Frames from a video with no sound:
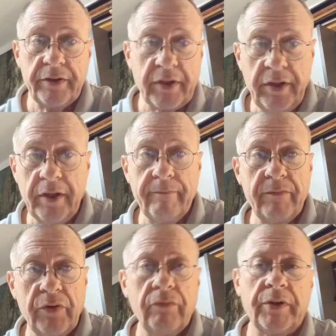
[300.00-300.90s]

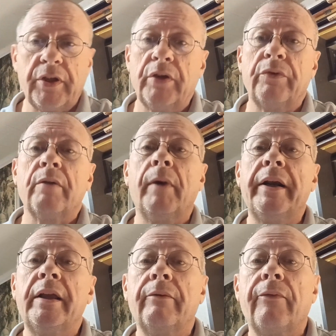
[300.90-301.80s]
him what to do with the
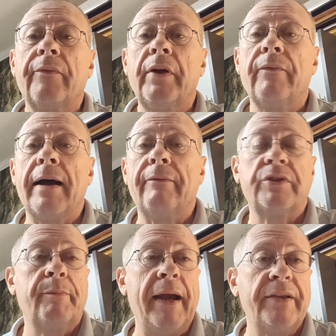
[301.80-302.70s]
money if I was
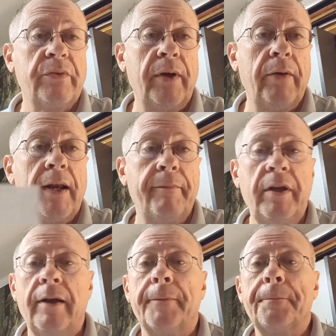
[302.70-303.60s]
to pass away while I'm here.